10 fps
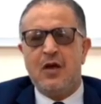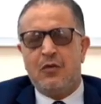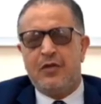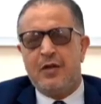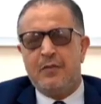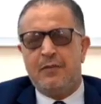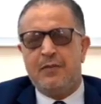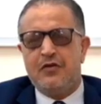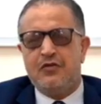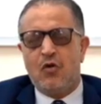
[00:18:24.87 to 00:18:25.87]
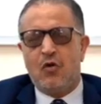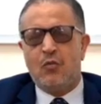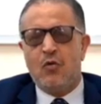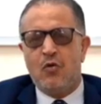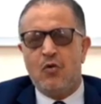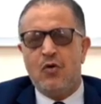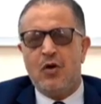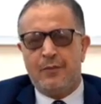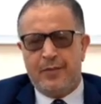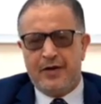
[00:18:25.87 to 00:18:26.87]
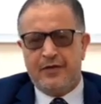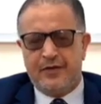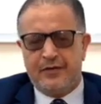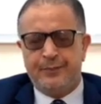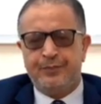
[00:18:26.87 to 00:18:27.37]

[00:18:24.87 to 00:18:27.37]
with a hemiplegia or monoparesis.